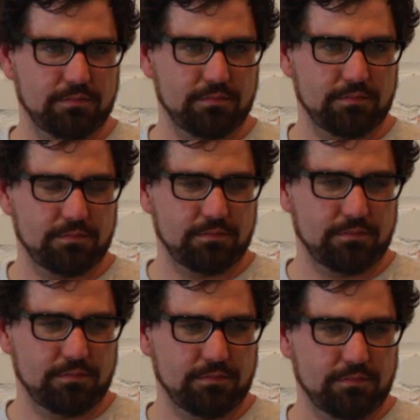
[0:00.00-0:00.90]

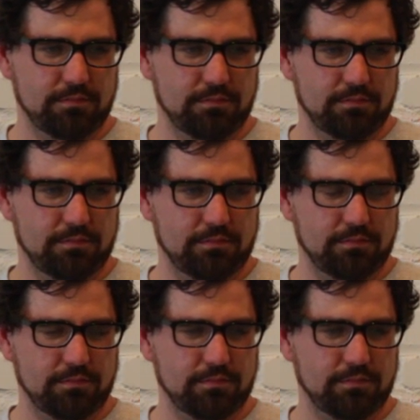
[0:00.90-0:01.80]

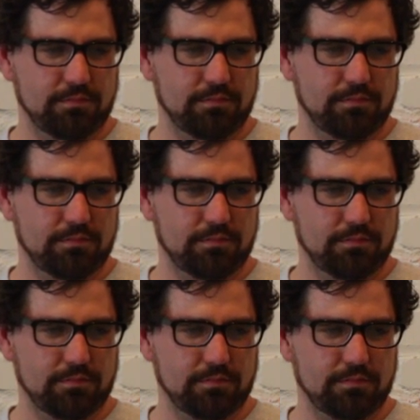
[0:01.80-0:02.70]

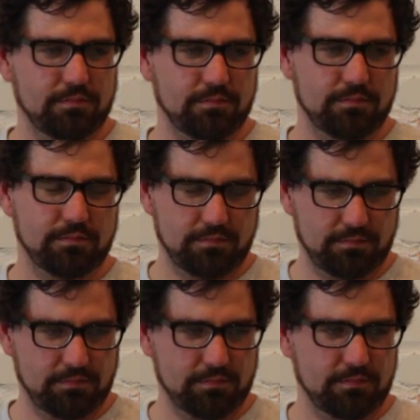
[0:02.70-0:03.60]

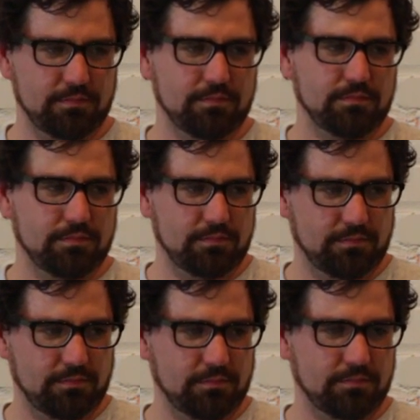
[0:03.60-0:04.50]

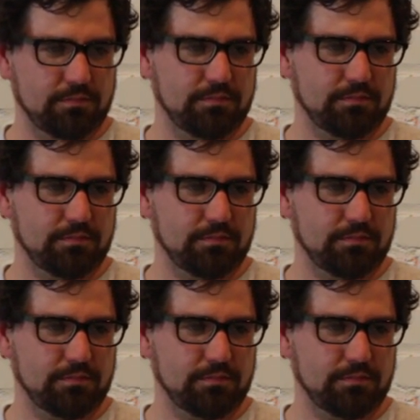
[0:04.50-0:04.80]
This person isn't speaking.